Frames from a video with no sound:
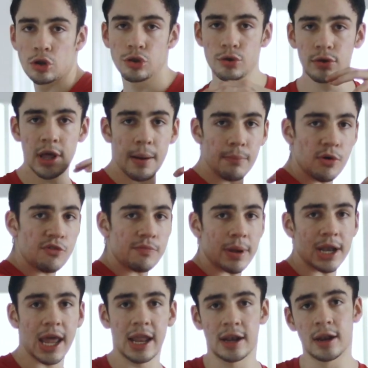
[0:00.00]
through that
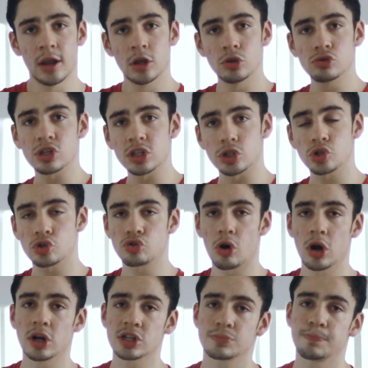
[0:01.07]
movement and using the
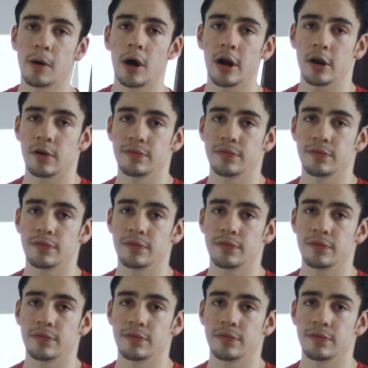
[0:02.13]
strongest part